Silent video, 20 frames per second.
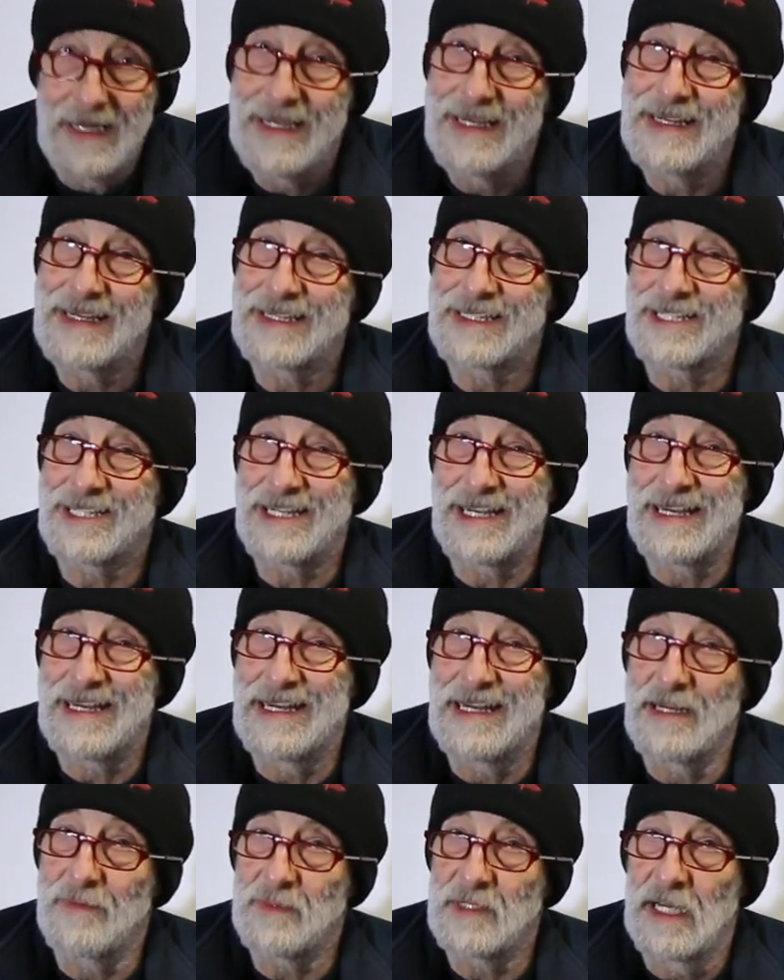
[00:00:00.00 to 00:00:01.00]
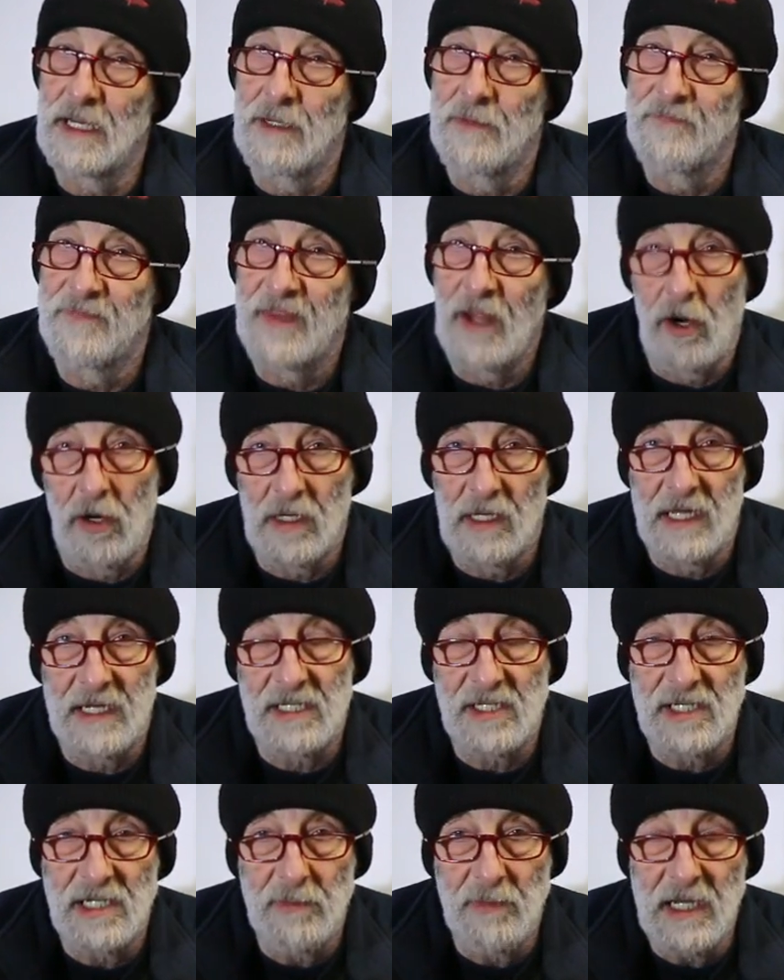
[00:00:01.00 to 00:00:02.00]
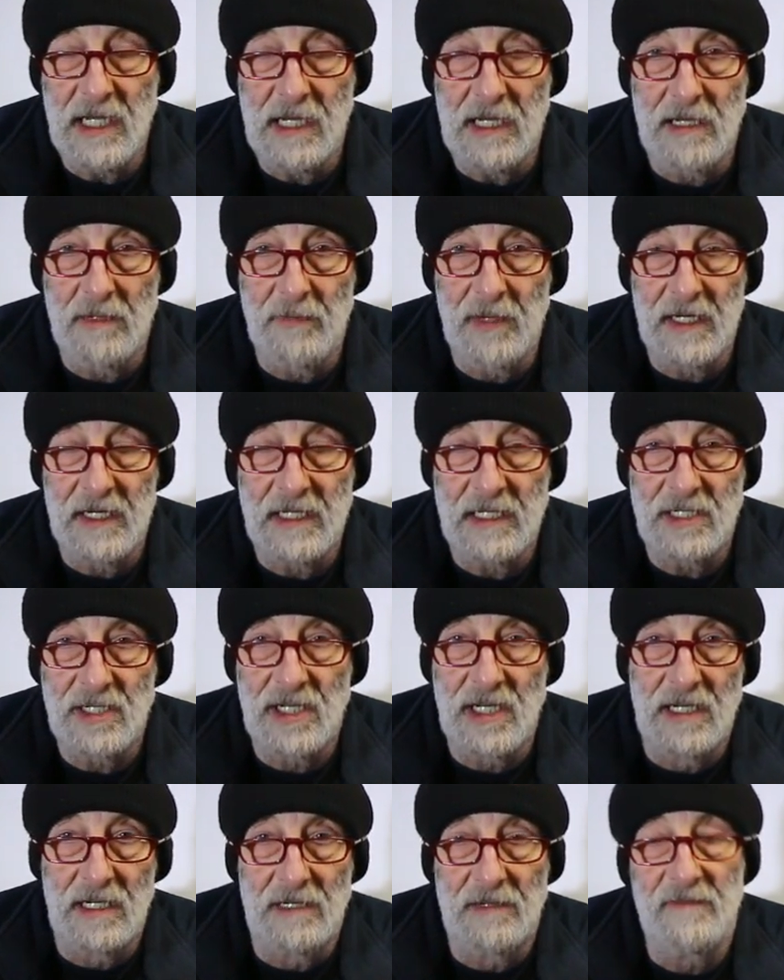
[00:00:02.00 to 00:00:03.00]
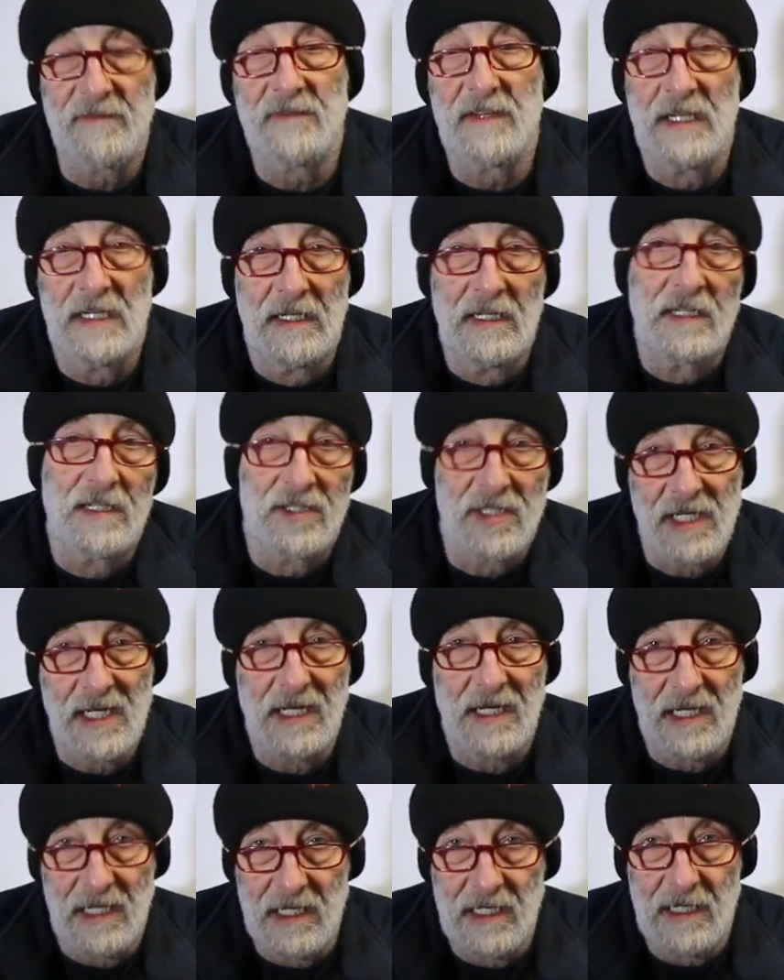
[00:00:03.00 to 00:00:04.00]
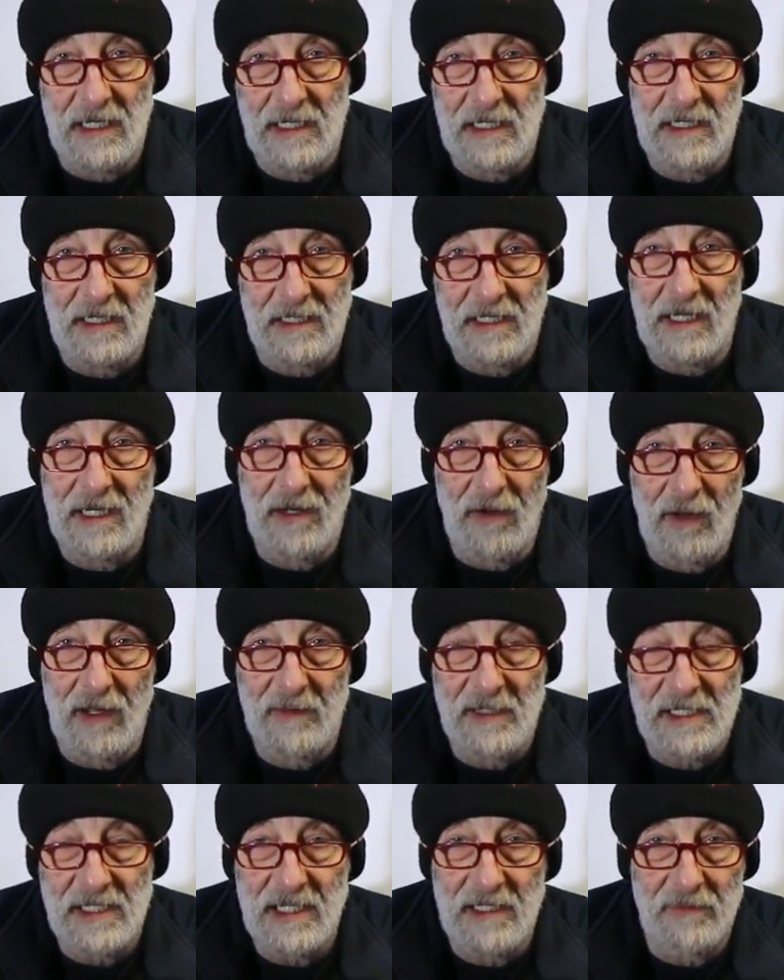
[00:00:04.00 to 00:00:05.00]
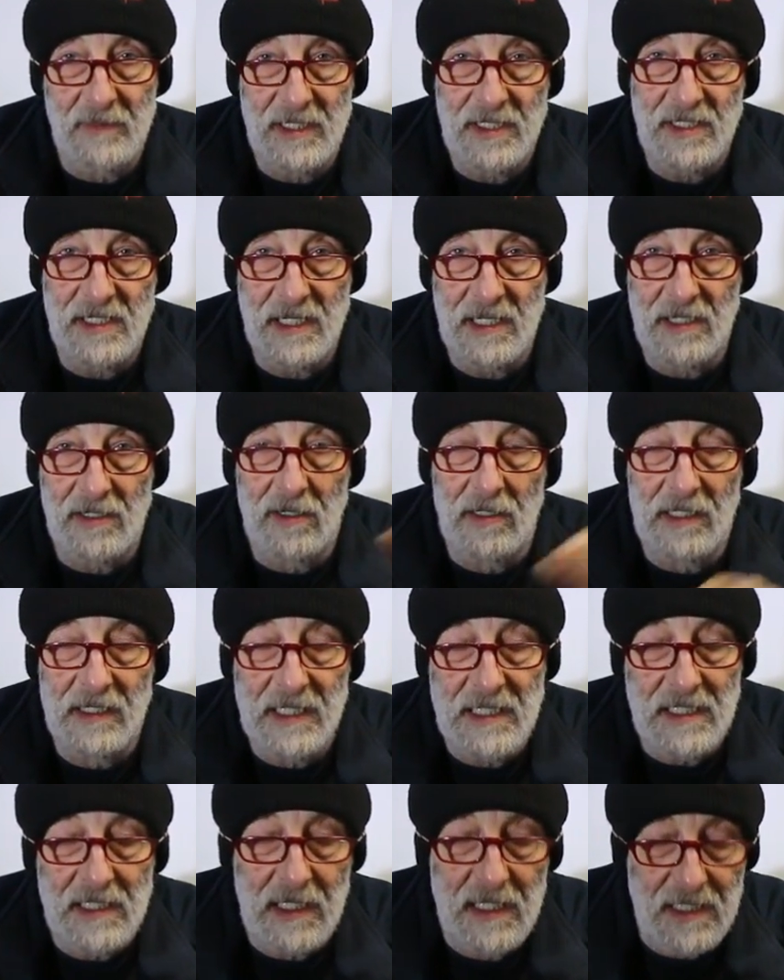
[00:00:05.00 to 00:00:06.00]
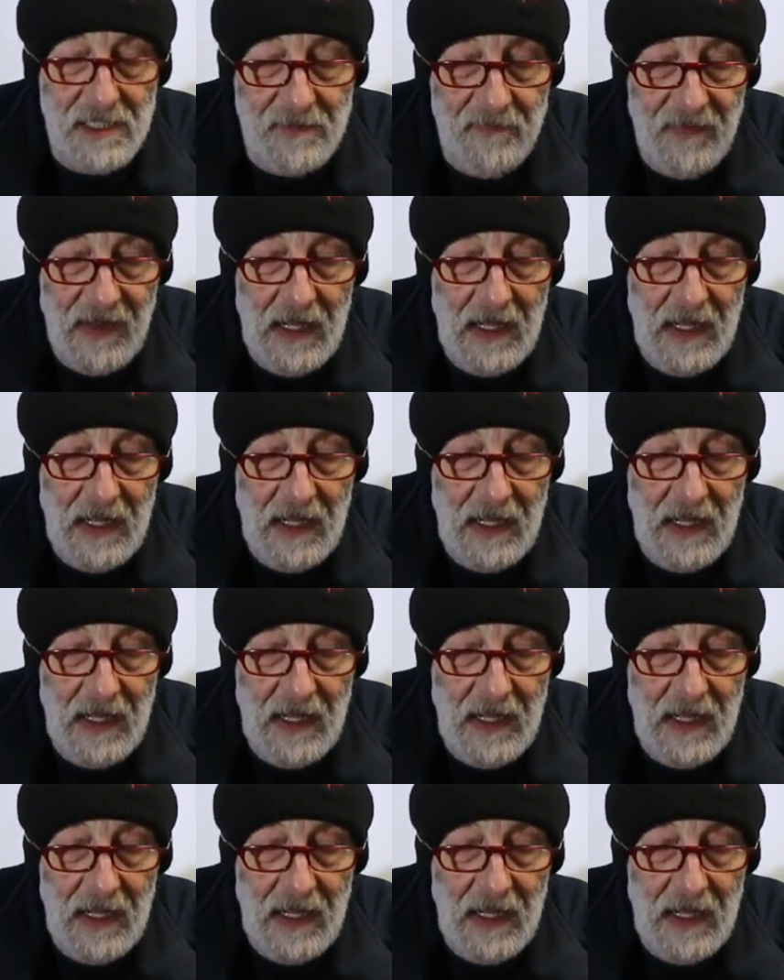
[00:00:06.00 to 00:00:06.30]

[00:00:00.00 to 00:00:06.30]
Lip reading: except our legacy media buddies of CNN and, you know, MSNBC and all of these guys.